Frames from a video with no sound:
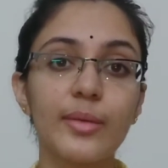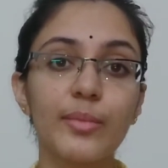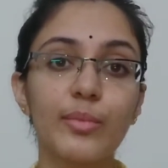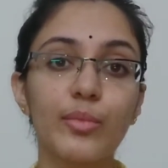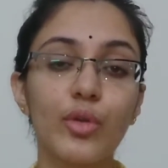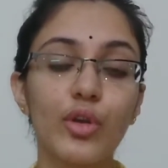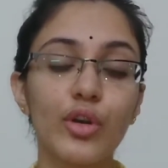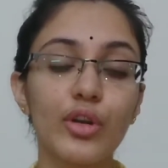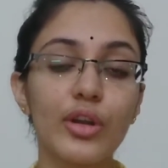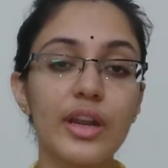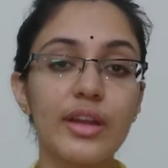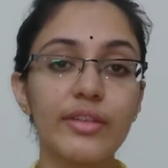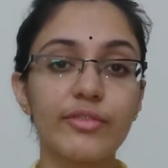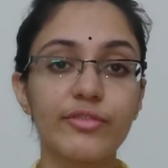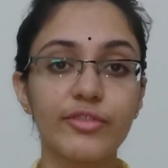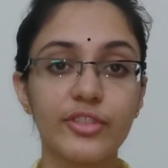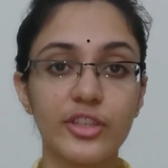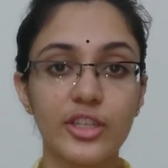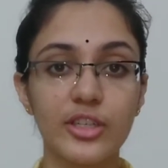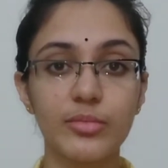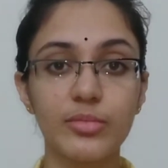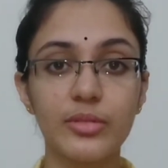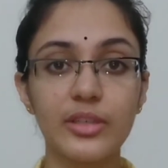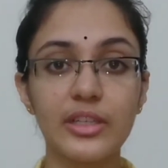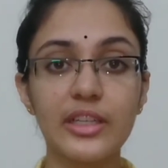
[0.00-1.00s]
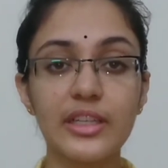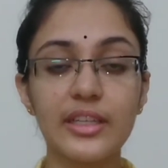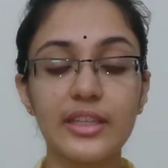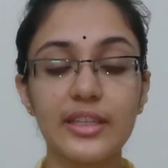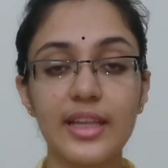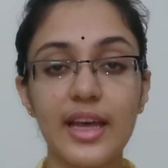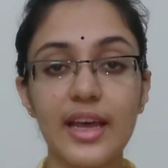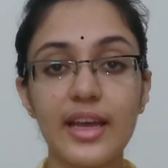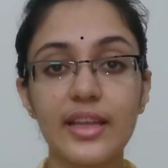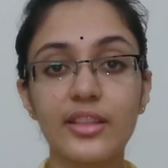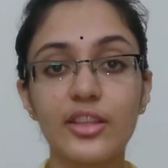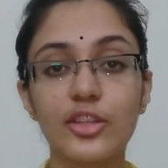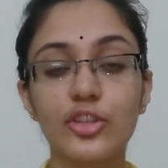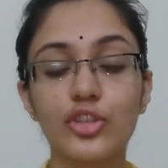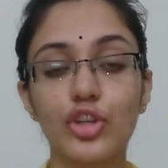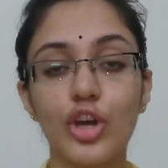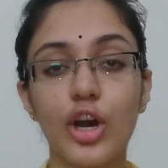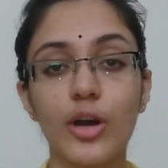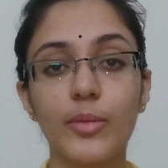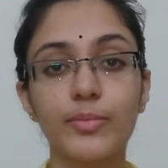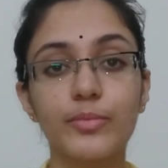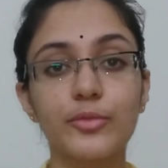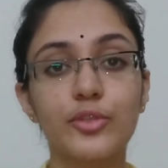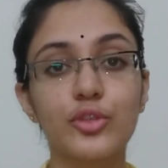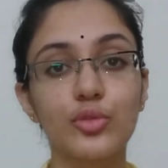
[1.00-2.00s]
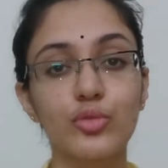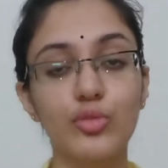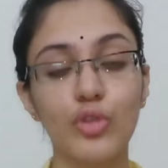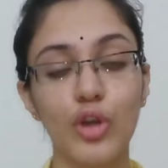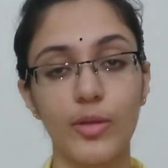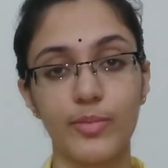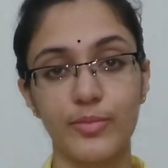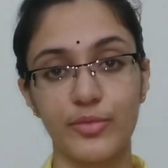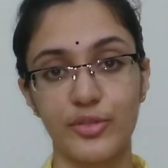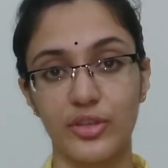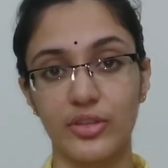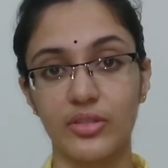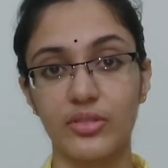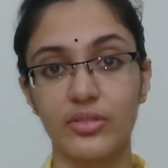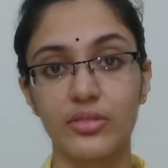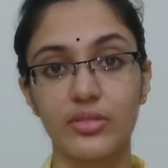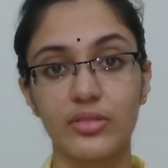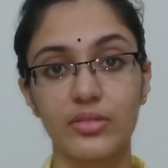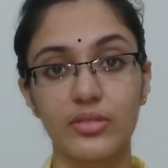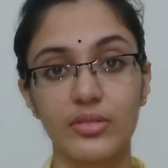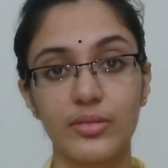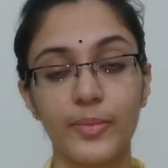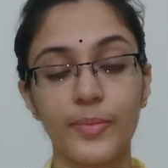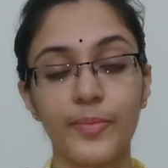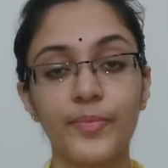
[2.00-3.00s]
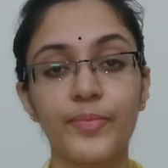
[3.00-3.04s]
more affordable than the top two options.